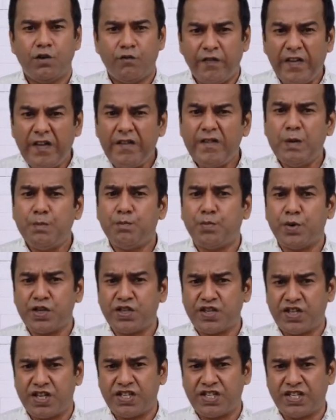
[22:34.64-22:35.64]
We will
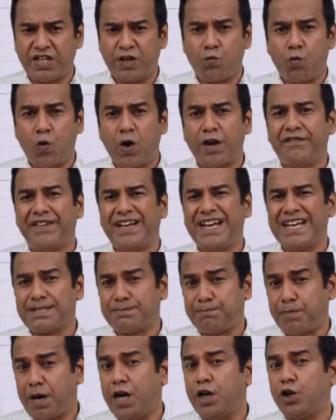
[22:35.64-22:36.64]
persist in what we
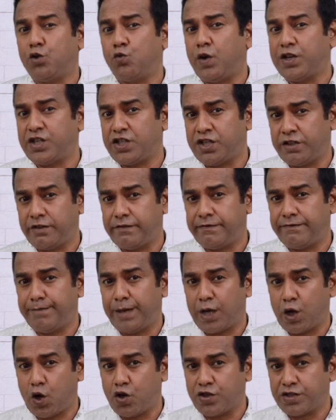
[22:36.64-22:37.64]
aspire to achieve
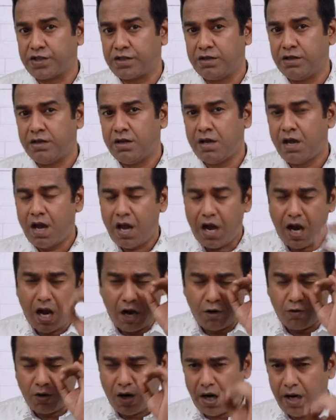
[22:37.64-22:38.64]
because
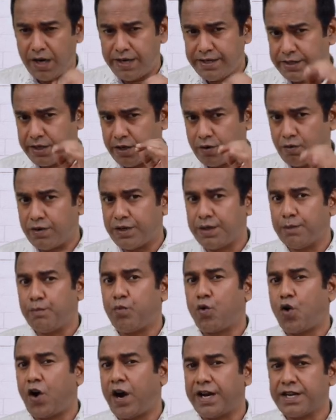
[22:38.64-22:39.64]
our eyes are on the
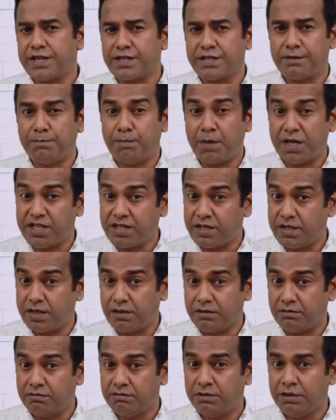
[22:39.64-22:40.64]
prize. But
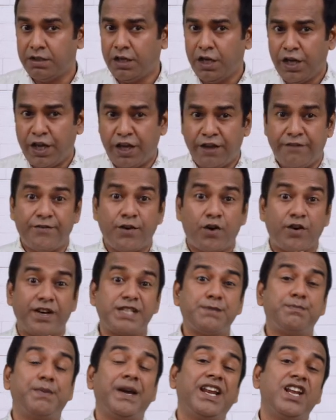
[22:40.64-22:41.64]
still, if you are
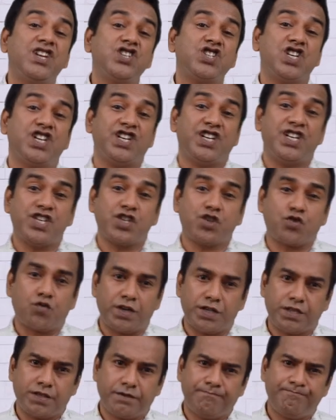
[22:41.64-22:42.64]
experiencing
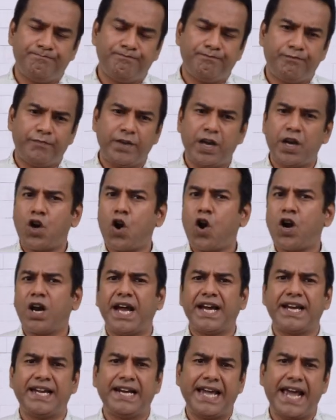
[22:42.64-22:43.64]
distress, you are not
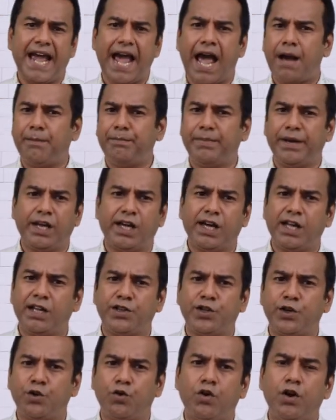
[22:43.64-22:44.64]
likely happy,
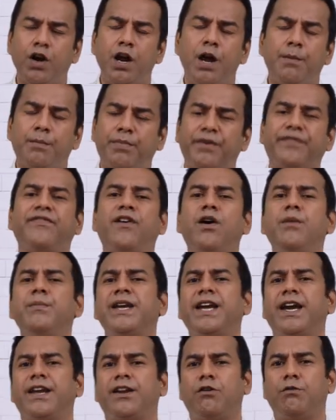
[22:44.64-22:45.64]
healthy, or
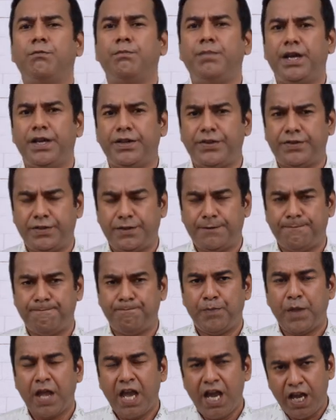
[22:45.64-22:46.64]
performing at our best.
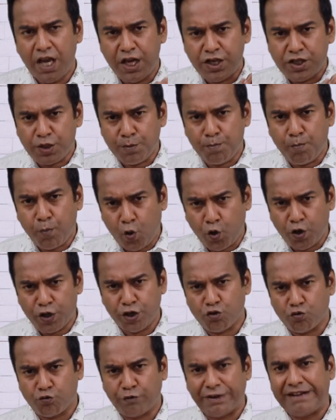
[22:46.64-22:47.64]
It's
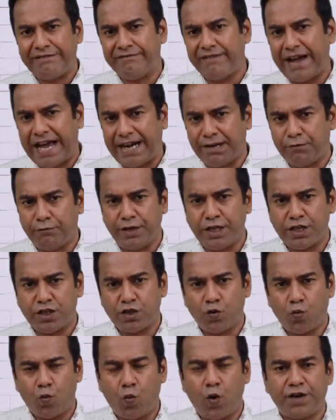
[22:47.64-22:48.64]
important to reevaluate
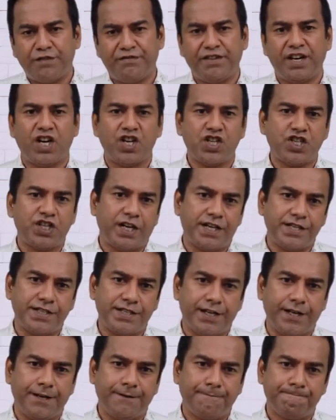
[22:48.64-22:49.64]
what we are
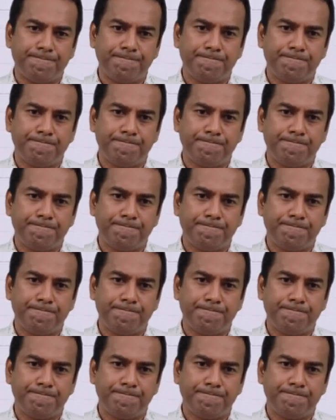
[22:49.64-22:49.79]
chasing.